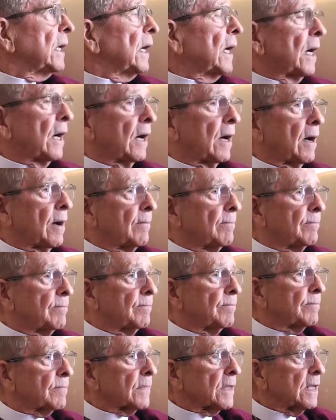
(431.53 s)
Um,
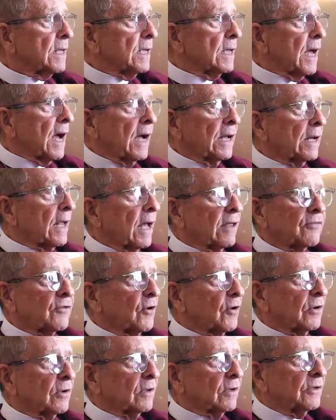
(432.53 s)
I, I,
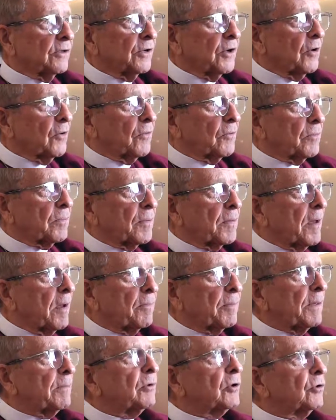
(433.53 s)
there are you know
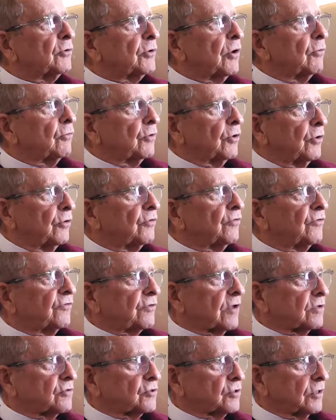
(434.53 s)
people who don't use
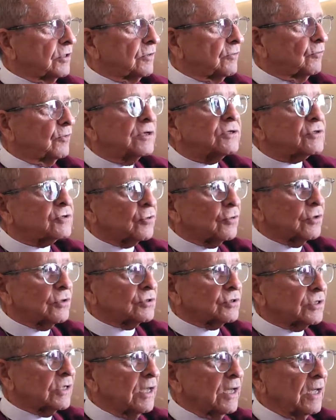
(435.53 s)
such a resource